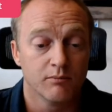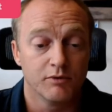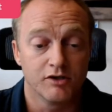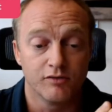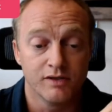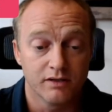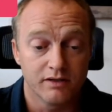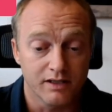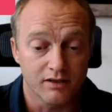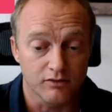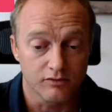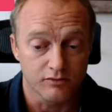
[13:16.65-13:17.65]
between the
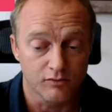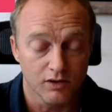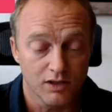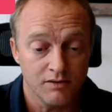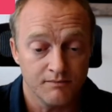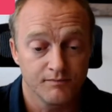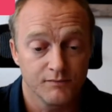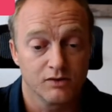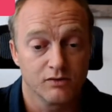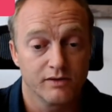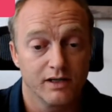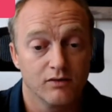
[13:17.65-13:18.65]
data controller,
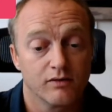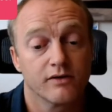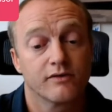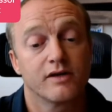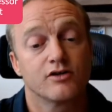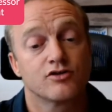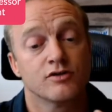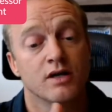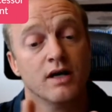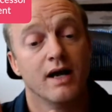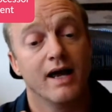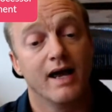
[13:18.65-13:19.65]
the hotel organization,